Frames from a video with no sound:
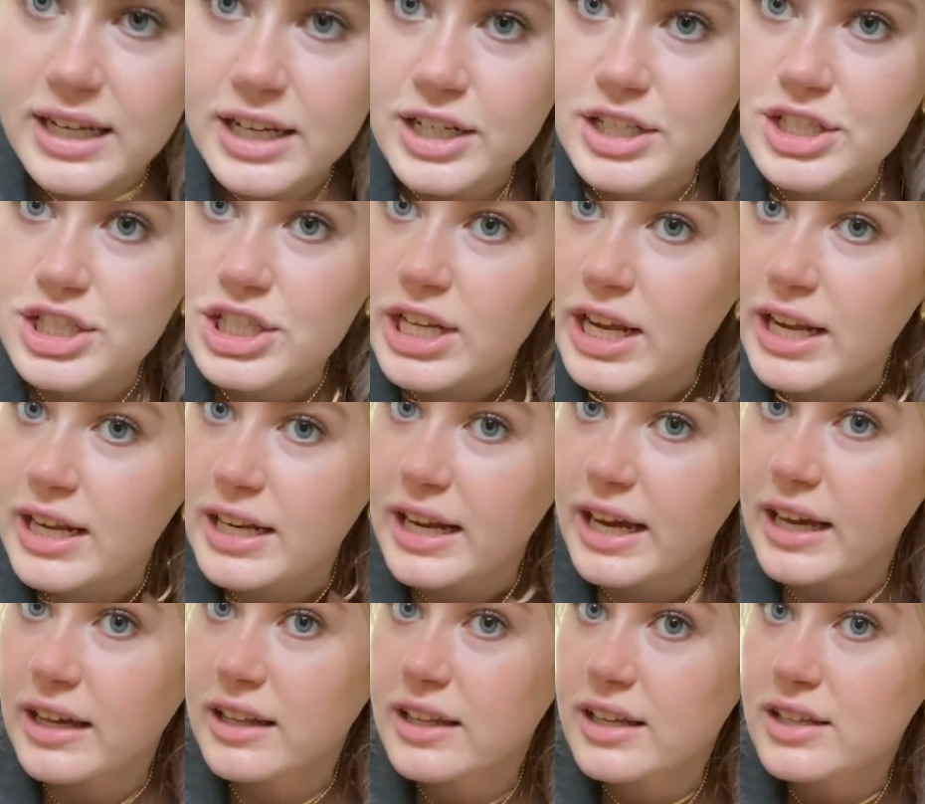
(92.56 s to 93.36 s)
chain
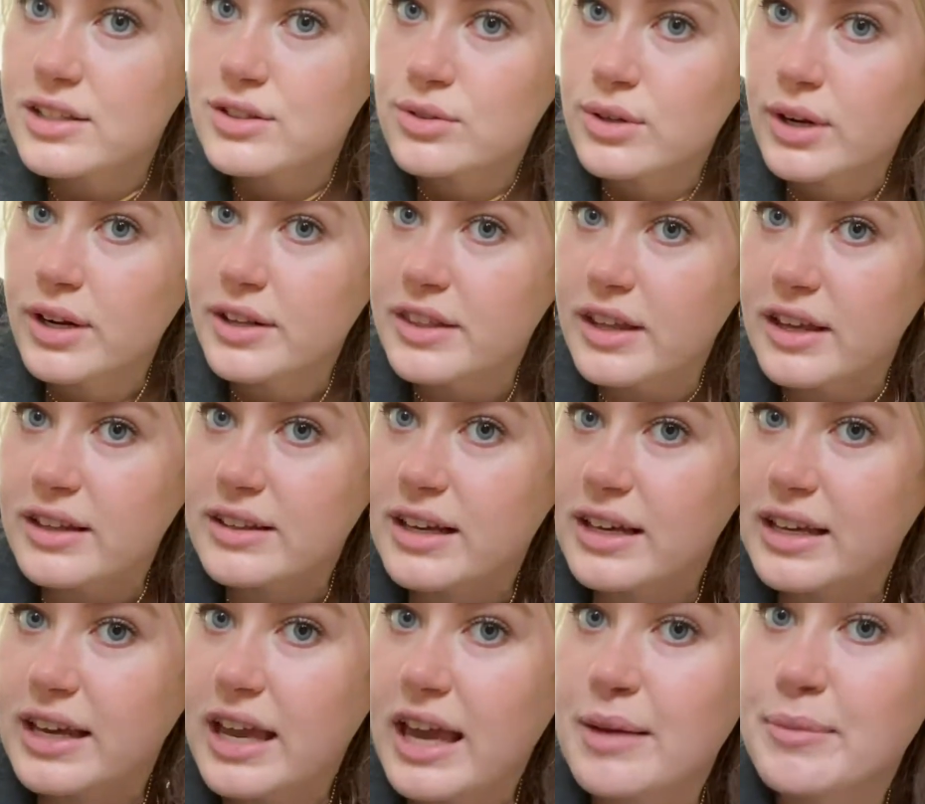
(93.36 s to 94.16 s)
necklace sort of thing
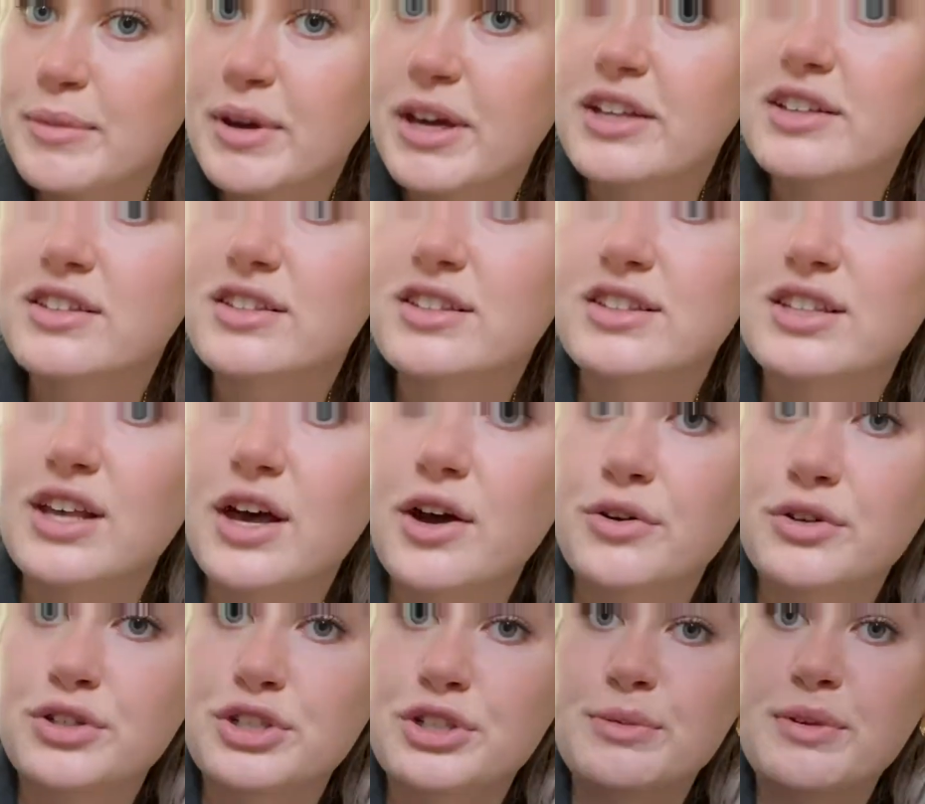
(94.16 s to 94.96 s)
that came in,
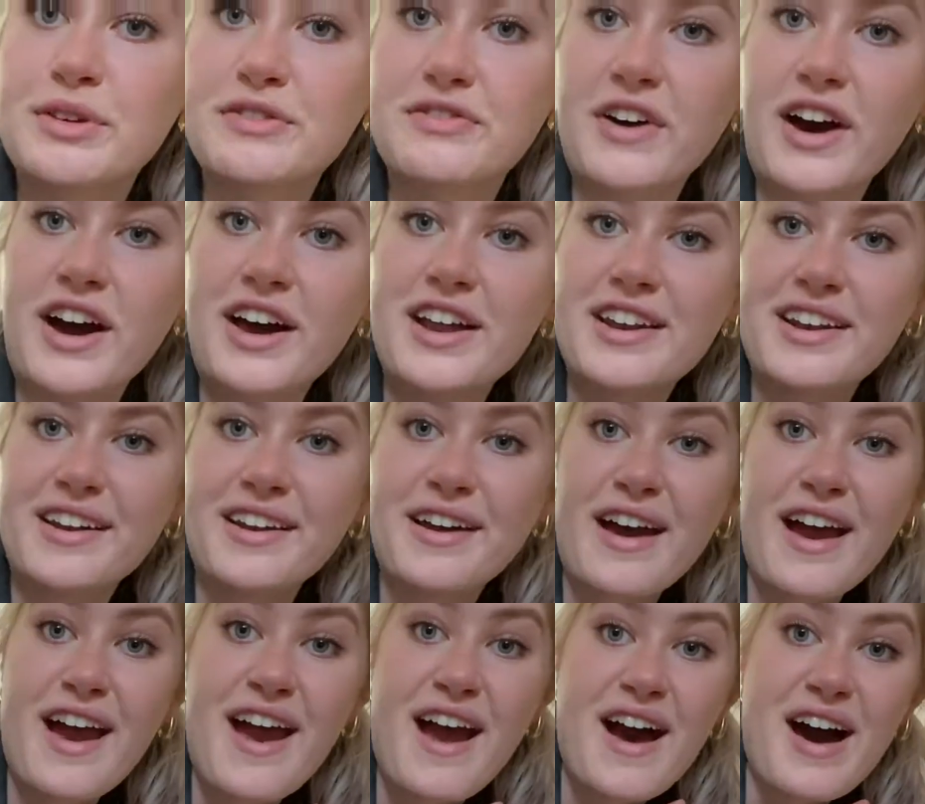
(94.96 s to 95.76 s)
so it should be fun.
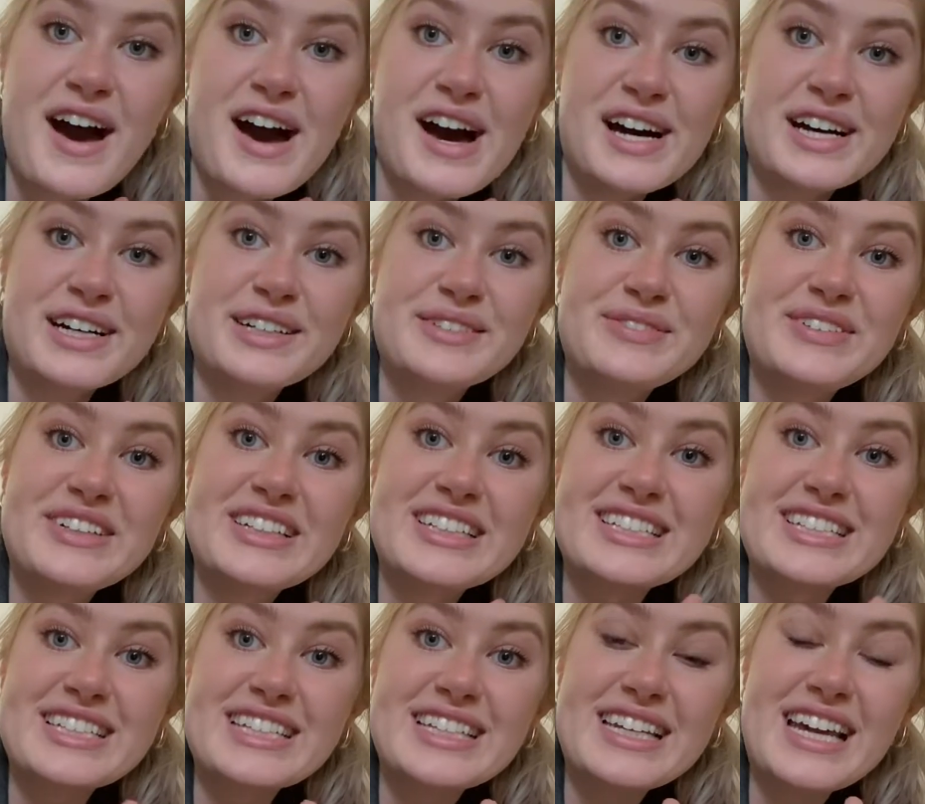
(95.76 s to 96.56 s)

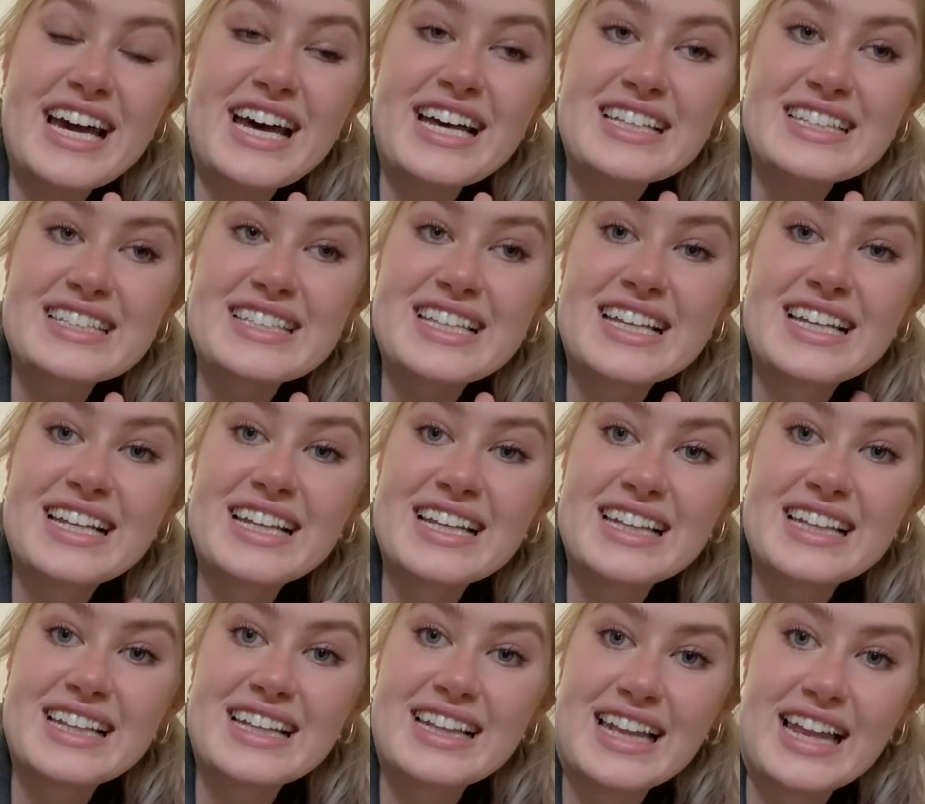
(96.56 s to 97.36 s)
But yes,
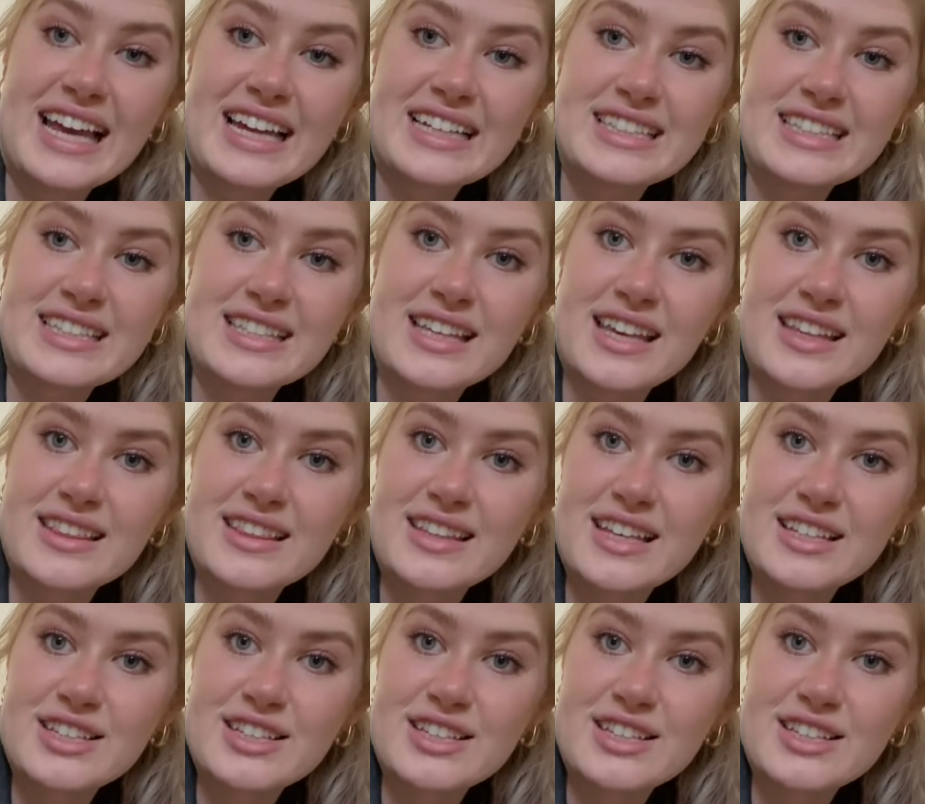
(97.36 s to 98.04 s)
let's get this